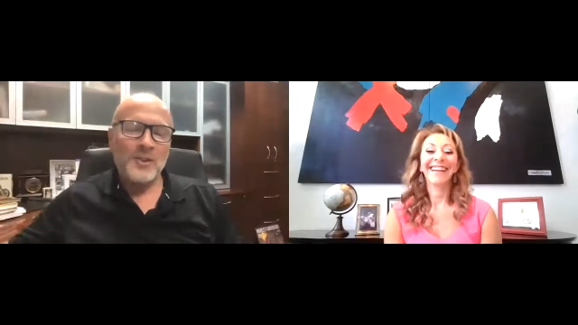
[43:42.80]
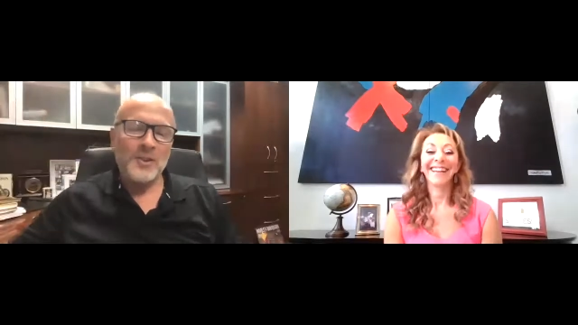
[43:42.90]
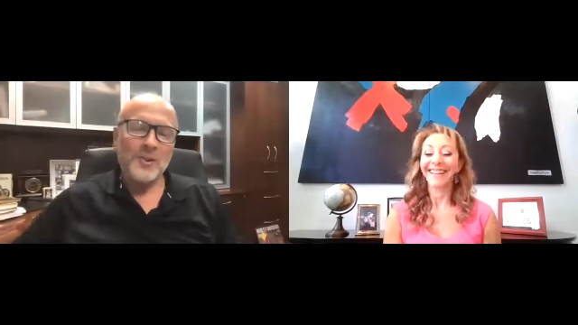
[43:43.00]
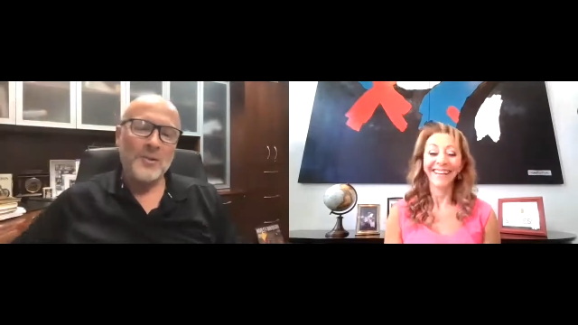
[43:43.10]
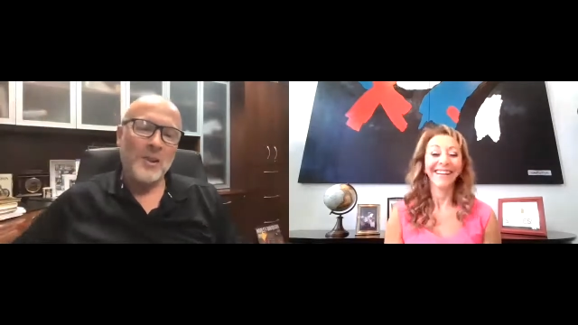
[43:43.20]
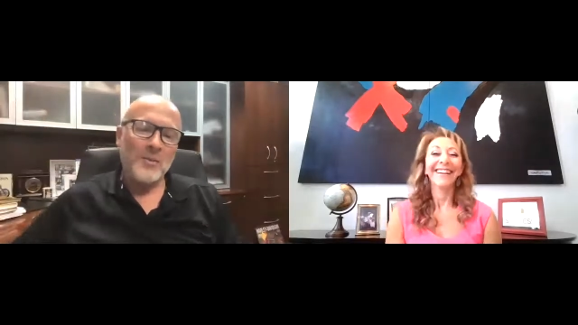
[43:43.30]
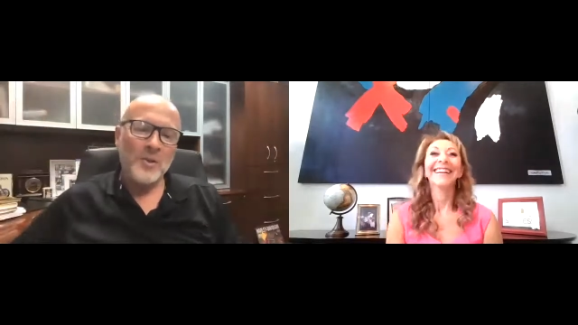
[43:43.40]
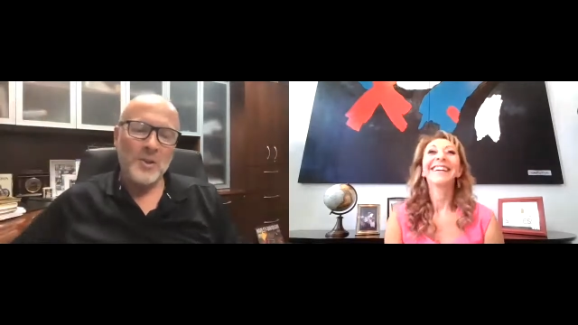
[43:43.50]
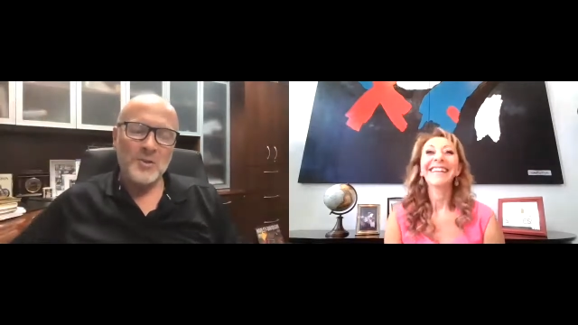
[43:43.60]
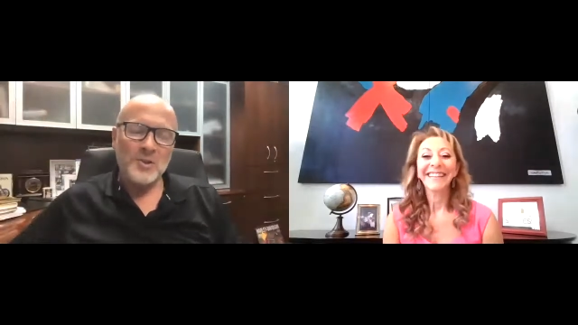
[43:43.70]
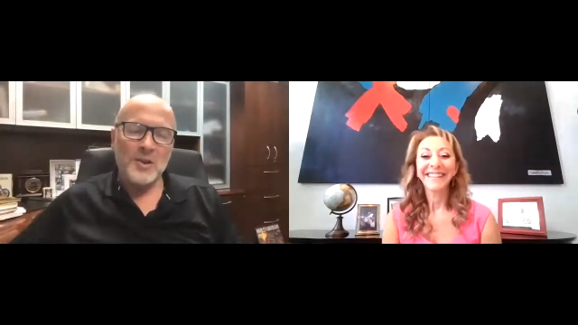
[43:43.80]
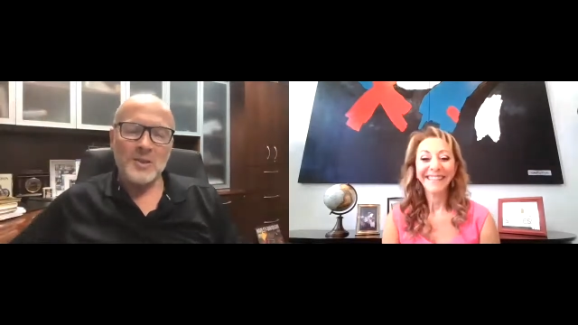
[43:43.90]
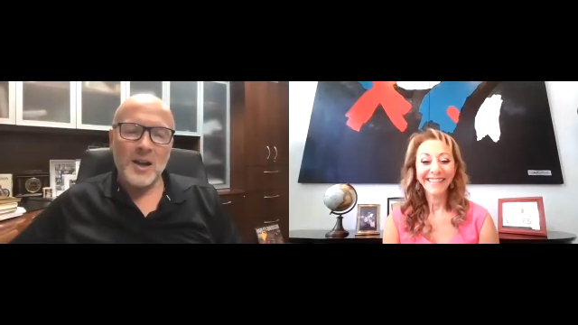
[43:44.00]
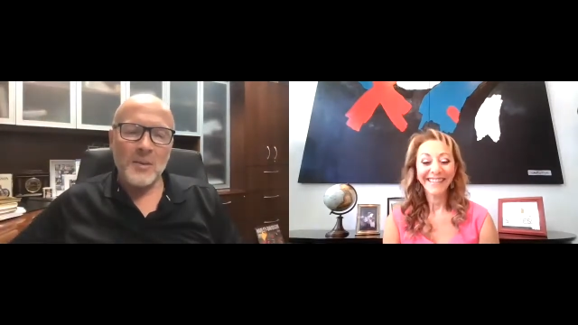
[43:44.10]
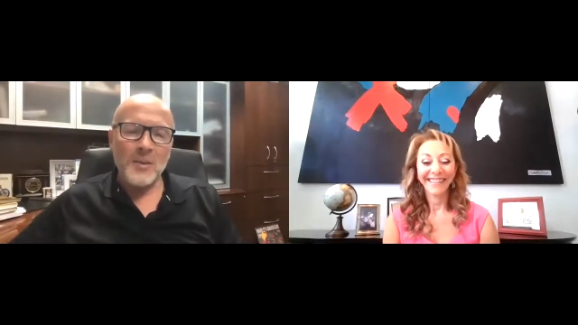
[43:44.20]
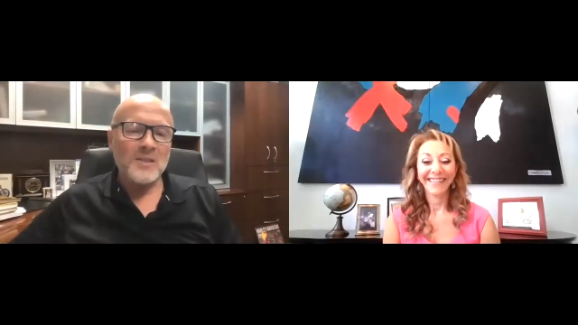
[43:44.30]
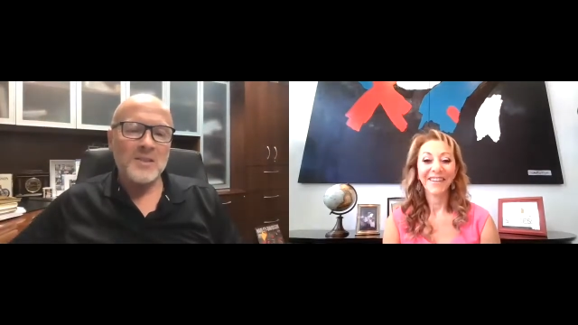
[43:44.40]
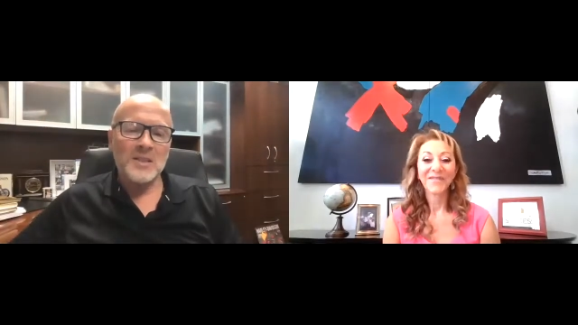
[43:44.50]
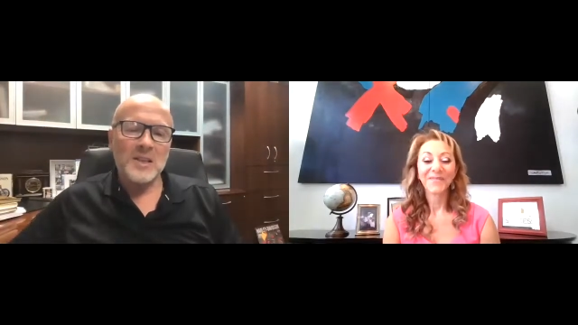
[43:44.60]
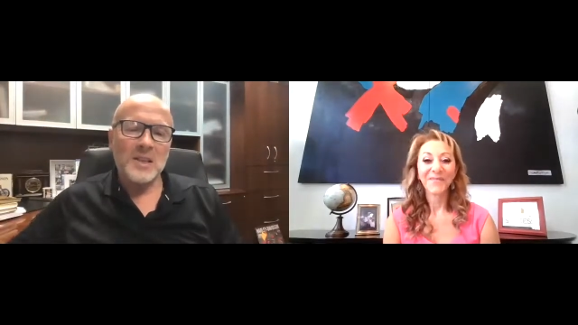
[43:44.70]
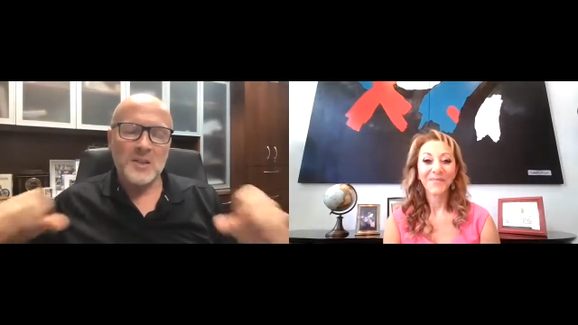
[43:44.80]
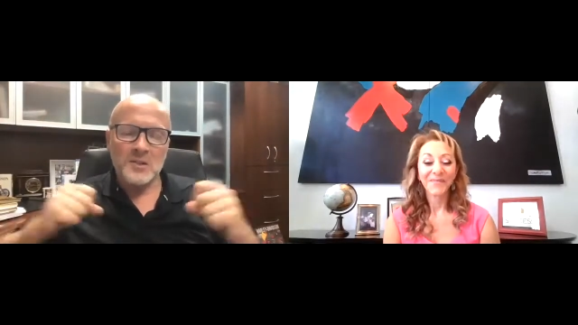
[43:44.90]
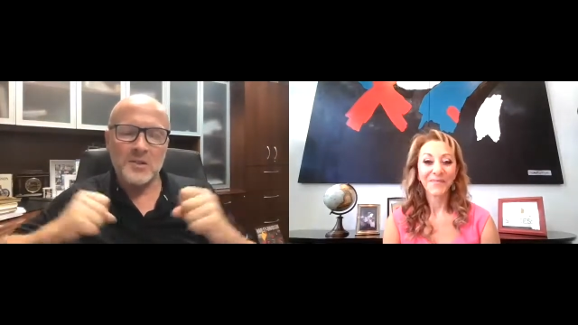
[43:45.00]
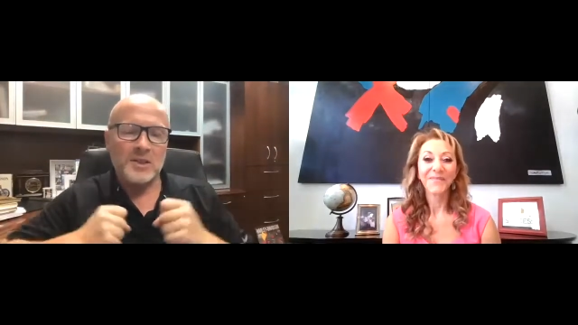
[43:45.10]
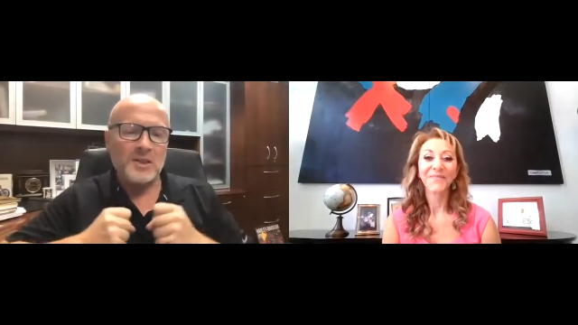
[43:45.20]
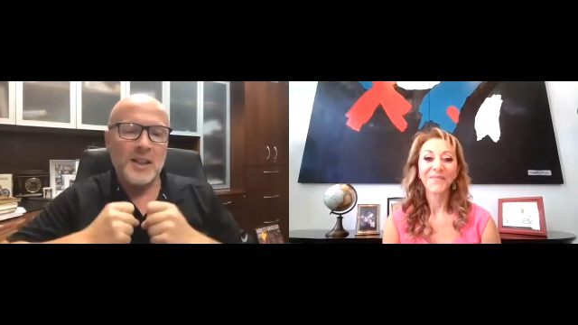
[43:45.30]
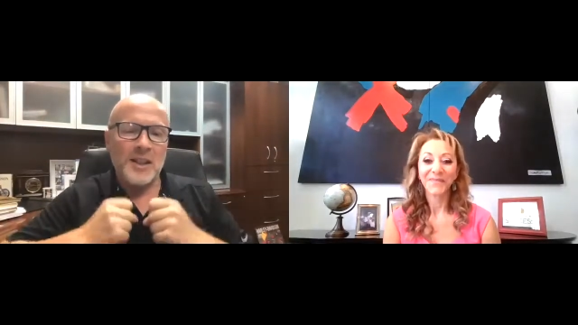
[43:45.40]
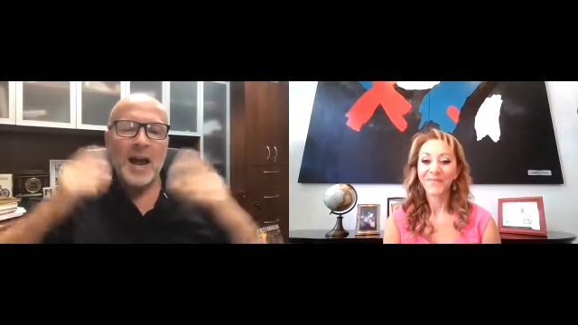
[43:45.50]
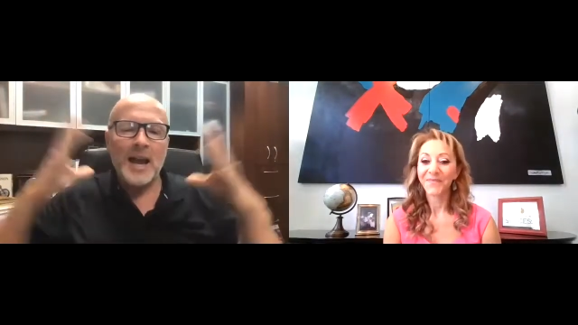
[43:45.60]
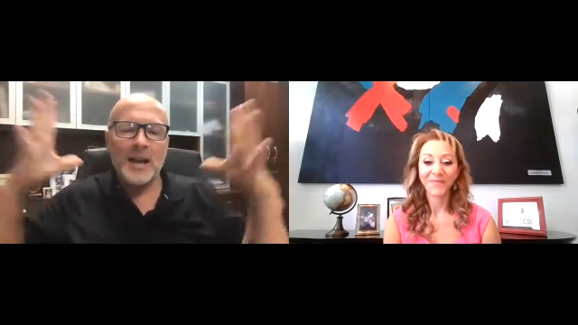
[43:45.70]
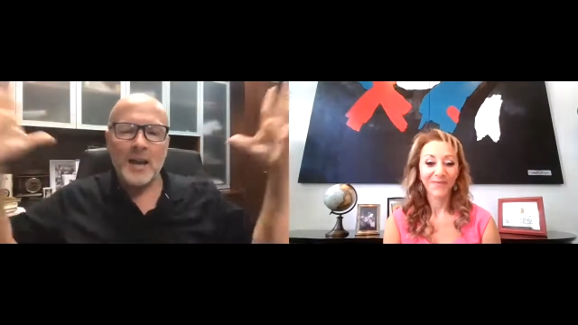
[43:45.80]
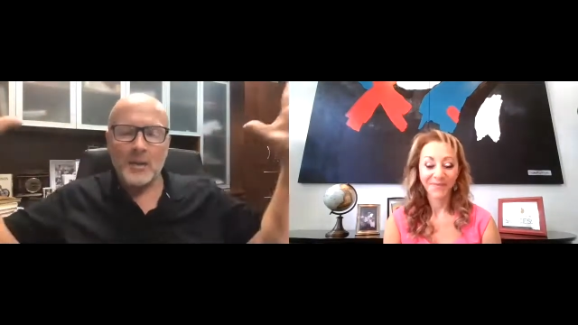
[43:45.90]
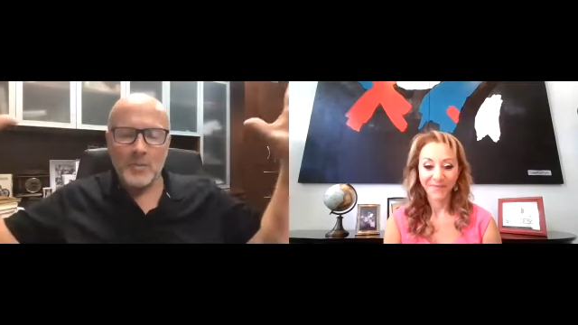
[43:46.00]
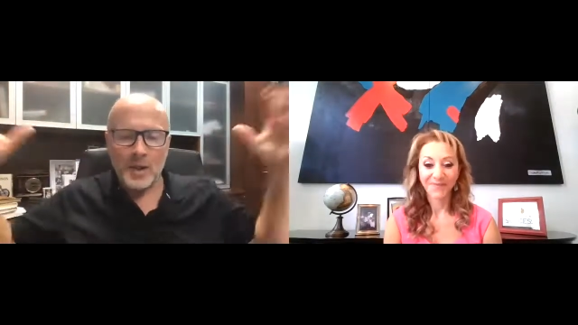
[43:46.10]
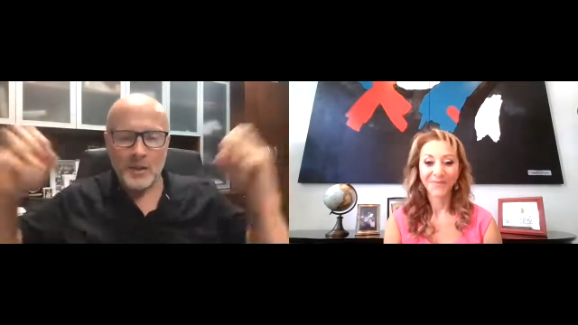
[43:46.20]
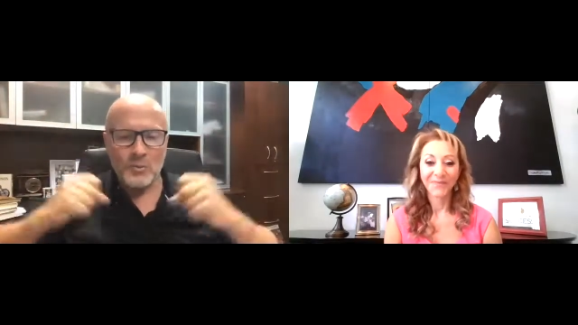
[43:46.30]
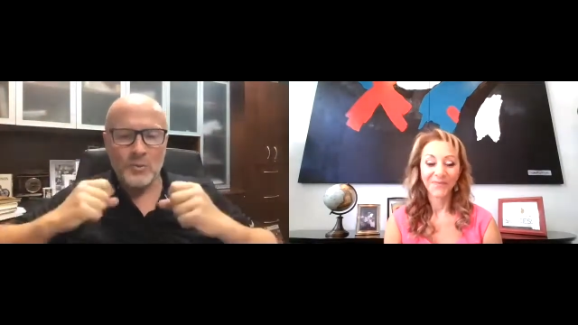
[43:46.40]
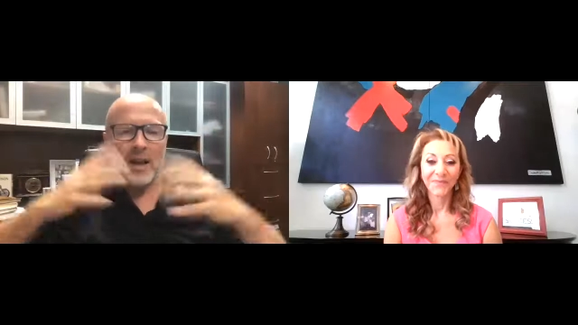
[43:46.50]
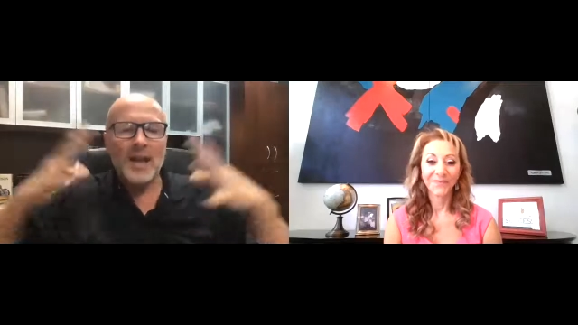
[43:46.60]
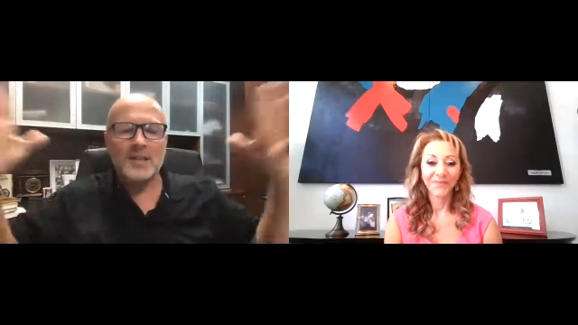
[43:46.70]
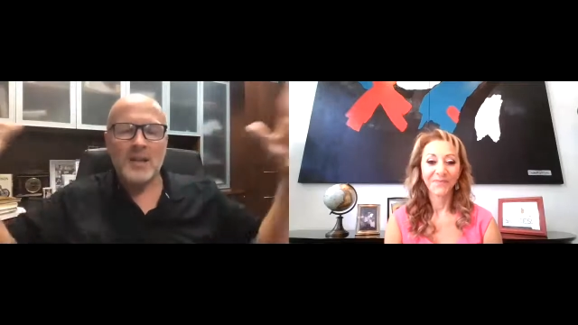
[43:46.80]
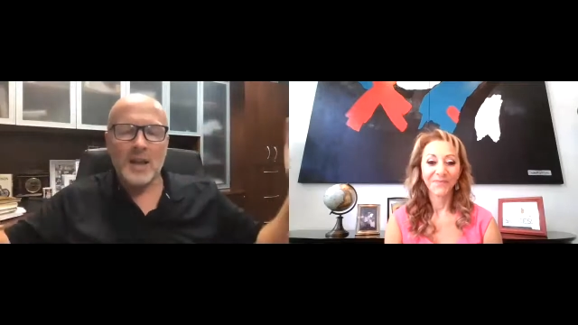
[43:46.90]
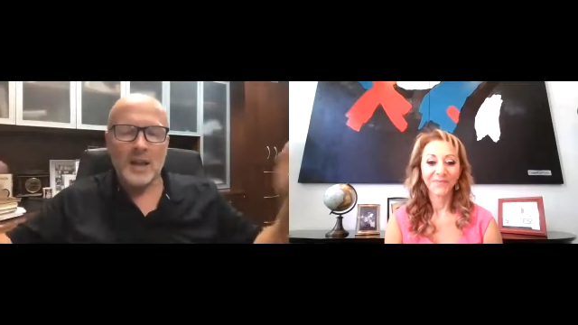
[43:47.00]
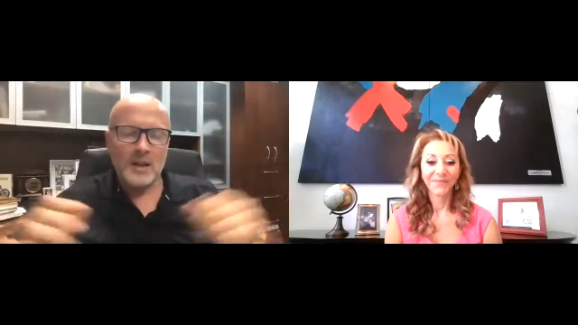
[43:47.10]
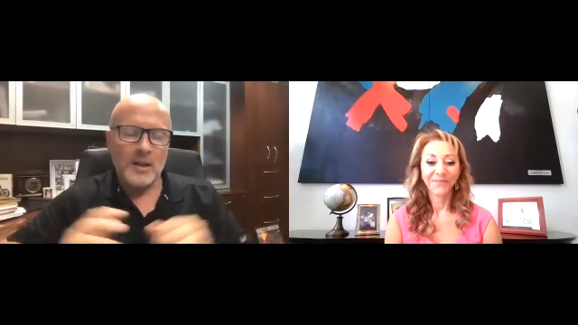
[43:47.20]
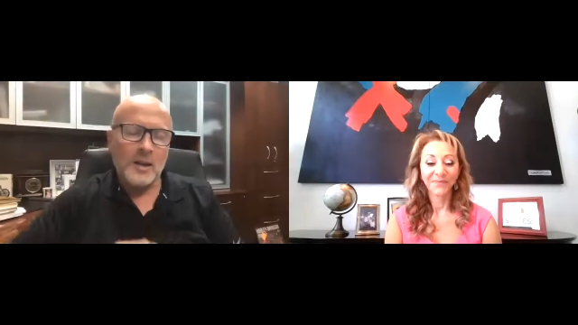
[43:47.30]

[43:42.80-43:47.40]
Speaker 1: you. Uh, when you start talking about these kids, you just light up like you resonate.